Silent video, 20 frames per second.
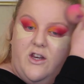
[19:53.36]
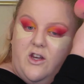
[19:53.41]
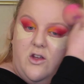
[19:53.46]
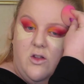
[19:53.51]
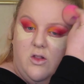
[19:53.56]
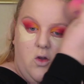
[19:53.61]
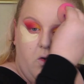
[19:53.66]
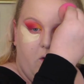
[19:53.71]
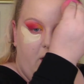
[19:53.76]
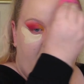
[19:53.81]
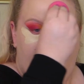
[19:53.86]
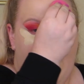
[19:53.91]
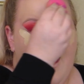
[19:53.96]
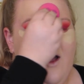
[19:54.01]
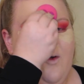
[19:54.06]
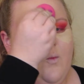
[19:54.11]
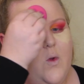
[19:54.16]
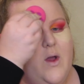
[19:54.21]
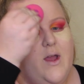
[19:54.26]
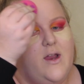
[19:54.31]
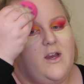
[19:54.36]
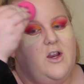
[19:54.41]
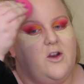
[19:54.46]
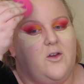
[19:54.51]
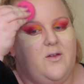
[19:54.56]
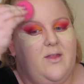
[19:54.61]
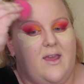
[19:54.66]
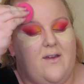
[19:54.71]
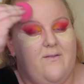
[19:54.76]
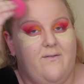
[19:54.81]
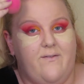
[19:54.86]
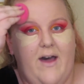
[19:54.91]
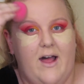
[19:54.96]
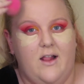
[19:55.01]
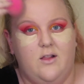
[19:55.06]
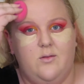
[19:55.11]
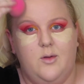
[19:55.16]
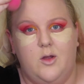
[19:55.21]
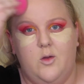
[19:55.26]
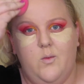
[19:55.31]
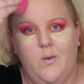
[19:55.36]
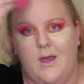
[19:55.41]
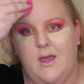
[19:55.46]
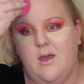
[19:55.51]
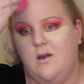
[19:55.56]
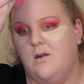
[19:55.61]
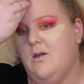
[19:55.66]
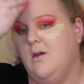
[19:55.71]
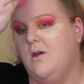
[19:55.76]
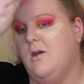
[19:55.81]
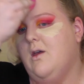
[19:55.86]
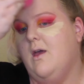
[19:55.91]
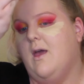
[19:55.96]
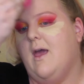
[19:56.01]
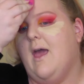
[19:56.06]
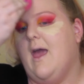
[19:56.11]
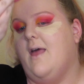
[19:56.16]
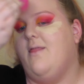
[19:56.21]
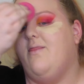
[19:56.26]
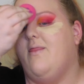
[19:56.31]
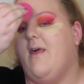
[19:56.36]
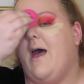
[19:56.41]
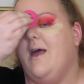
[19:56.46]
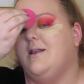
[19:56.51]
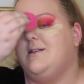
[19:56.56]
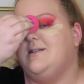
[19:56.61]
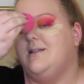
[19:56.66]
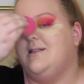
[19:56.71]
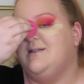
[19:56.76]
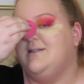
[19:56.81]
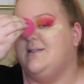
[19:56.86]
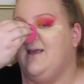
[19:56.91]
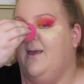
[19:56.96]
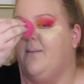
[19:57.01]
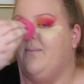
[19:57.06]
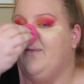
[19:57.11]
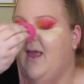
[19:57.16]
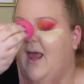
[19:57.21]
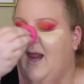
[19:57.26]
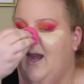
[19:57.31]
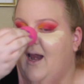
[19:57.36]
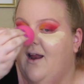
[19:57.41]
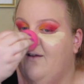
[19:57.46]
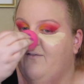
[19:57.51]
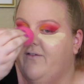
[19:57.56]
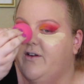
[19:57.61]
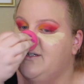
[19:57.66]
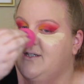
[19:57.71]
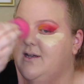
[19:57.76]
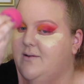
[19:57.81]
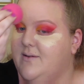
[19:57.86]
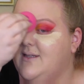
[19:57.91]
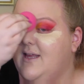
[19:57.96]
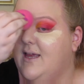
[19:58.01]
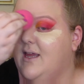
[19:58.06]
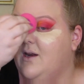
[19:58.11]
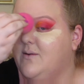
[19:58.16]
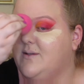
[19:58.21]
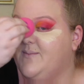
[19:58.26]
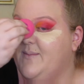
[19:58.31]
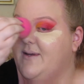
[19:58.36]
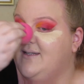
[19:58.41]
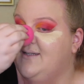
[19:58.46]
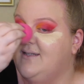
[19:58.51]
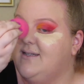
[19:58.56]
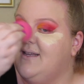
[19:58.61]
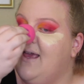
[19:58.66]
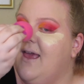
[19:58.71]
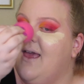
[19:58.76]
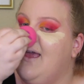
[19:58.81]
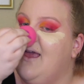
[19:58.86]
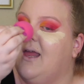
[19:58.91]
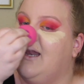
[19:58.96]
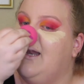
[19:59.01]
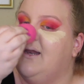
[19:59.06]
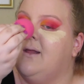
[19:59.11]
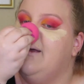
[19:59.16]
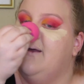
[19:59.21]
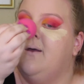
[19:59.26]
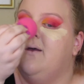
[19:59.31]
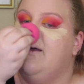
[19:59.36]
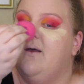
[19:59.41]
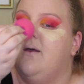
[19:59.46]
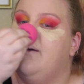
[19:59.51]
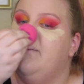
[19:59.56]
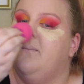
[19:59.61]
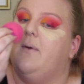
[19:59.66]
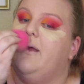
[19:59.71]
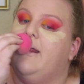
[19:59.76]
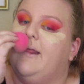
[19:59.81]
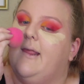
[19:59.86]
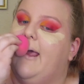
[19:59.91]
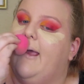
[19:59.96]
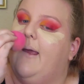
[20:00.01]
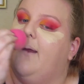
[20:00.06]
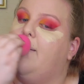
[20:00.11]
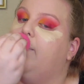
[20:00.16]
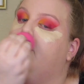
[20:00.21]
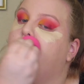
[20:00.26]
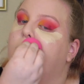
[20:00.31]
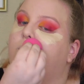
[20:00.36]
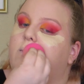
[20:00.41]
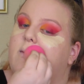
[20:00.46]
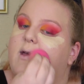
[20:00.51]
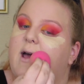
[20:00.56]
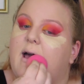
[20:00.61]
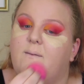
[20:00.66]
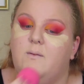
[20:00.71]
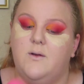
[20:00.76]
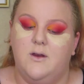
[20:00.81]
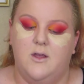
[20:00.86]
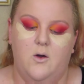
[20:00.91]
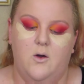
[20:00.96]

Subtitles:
the new L'Oreal one, you know, the infallible one, and that did the same thing. And at first I was thinking it was my skin, but then I would